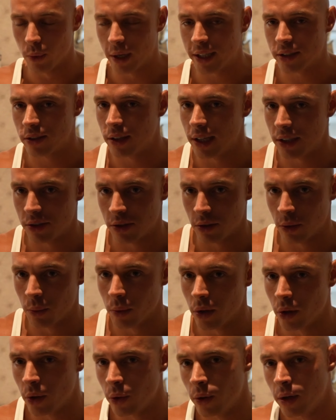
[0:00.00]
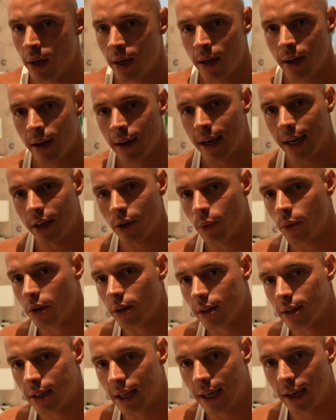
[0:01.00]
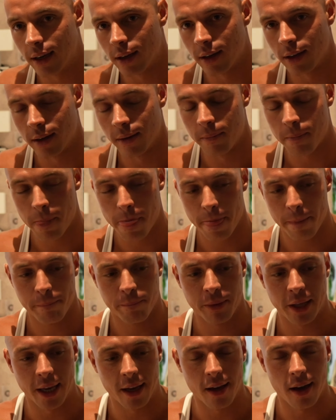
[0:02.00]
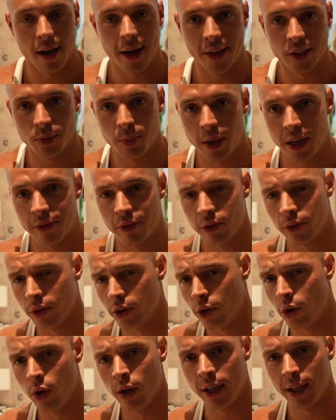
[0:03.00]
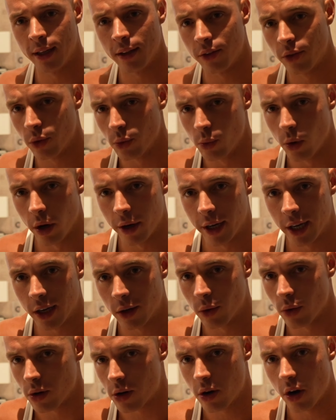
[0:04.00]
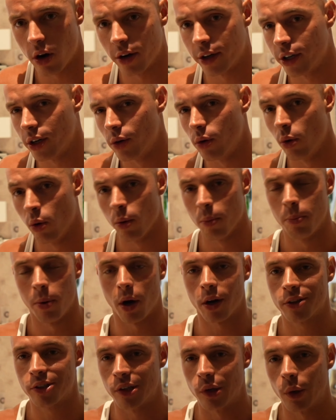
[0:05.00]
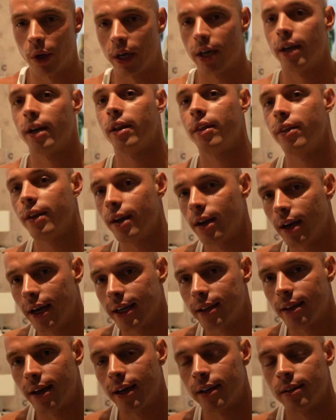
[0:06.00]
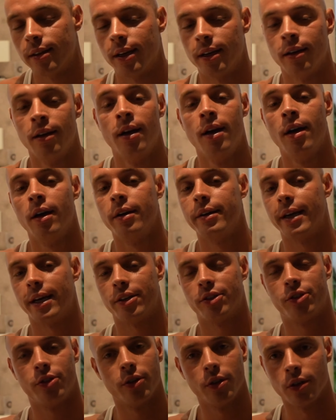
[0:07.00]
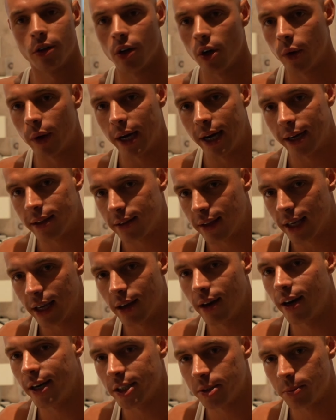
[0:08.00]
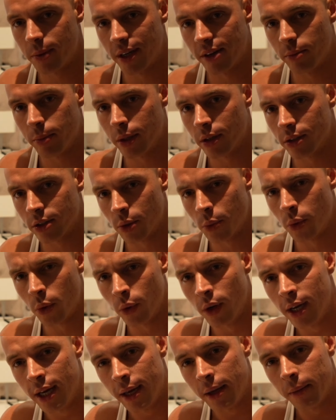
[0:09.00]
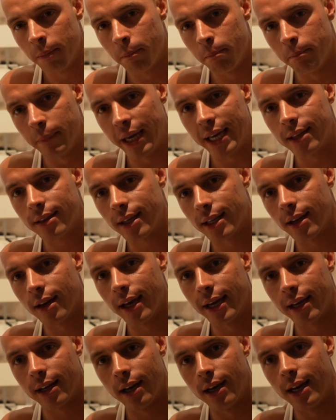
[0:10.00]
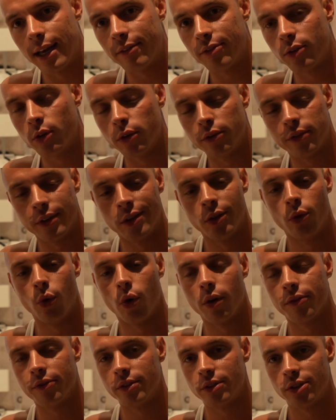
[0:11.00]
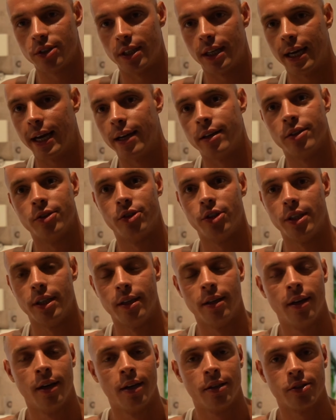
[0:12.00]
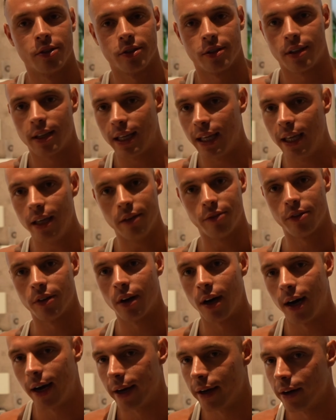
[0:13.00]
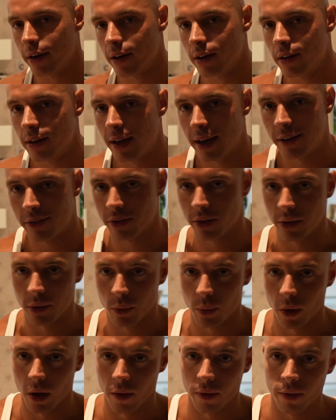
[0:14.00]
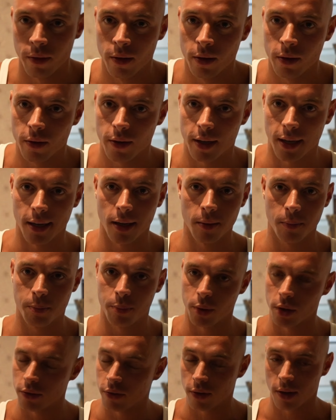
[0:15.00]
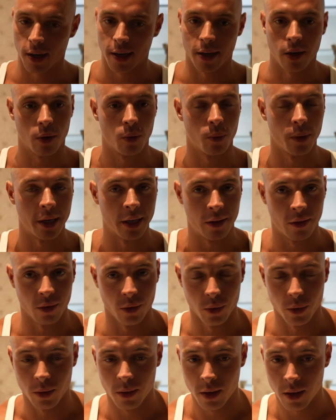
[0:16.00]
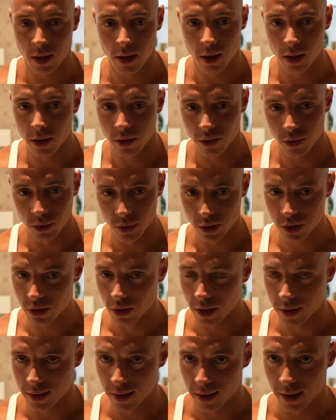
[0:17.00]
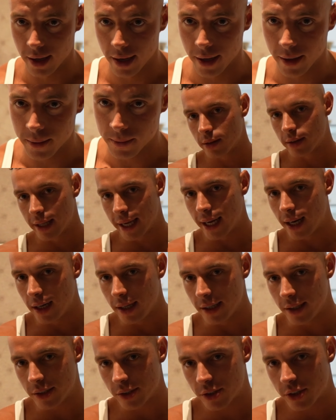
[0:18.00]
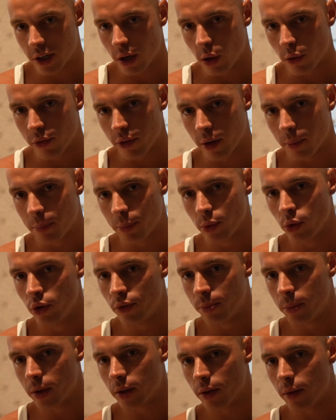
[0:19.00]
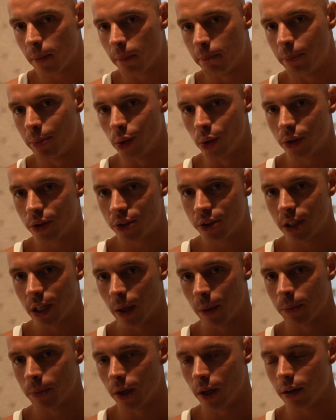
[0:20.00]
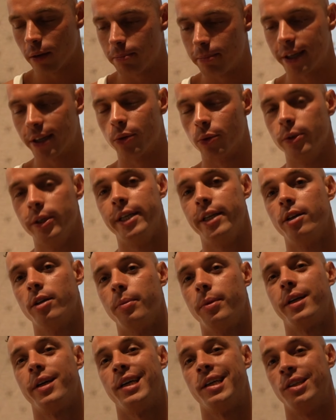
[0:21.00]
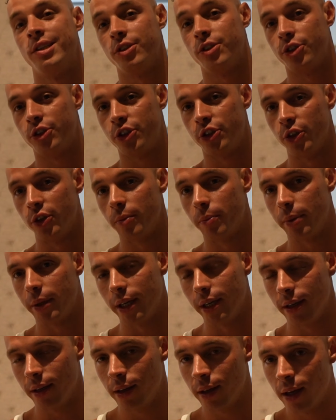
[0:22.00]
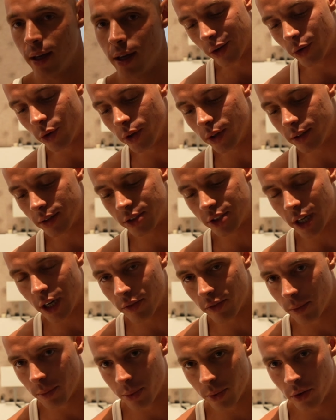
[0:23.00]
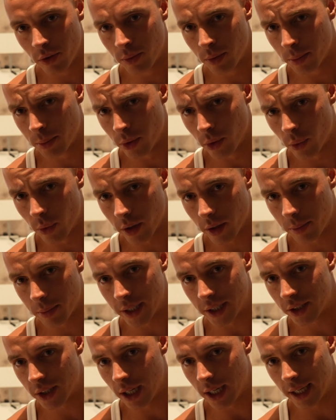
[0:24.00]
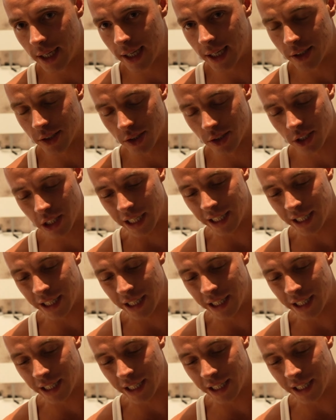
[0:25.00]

rest days in a row and you want to take a take an ice bath or you're only into running or cardio or boxing or anything like that, then yeah, sure, go ahead, take an ice bath because it will make that like level of endorphins and energy just even higher after the run. Okay, perfect like way to to start the day. Daily self-improvement books. Now I'm not a big reader, but I should be. good self-improvement book, what it basically is, is